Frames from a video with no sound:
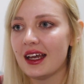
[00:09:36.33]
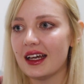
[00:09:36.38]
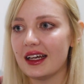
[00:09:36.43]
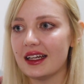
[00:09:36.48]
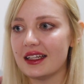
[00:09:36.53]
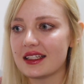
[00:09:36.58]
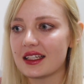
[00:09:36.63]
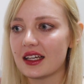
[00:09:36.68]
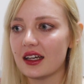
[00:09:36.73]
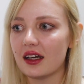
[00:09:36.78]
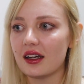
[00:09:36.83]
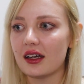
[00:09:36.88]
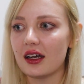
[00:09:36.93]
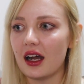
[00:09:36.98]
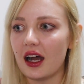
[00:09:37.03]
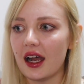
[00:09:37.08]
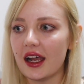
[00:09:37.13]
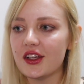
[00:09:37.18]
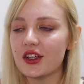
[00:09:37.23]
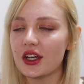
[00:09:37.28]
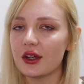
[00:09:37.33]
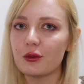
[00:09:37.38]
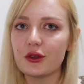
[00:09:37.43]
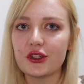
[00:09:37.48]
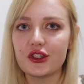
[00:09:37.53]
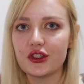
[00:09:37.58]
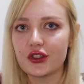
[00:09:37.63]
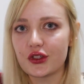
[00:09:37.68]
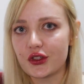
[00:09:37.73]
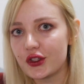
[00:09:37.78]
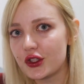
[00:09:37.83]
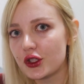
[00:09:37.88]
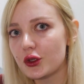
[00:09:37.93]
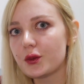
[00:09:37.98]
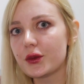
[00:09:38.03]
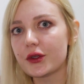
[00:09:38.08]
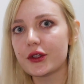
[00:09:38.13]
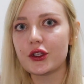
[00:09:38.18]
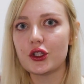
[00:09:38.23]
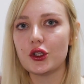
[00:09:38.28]
And I was just
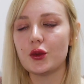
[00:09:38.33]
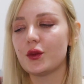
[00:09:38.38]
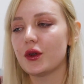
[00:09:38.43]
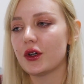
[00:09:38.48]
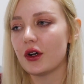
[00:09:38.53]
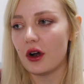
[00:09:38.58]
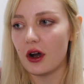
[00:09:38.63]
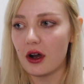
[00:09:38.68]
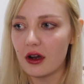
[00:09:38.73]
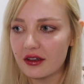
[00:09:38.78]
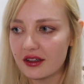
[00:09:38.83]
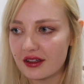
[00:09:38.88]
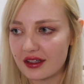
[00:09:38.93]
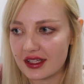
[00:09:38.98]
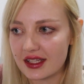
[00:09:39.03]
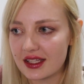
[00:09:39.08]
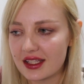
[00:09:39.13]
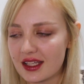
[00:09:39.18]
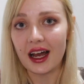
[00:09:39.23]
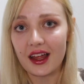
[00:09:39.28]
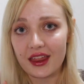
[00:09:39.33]
super honest.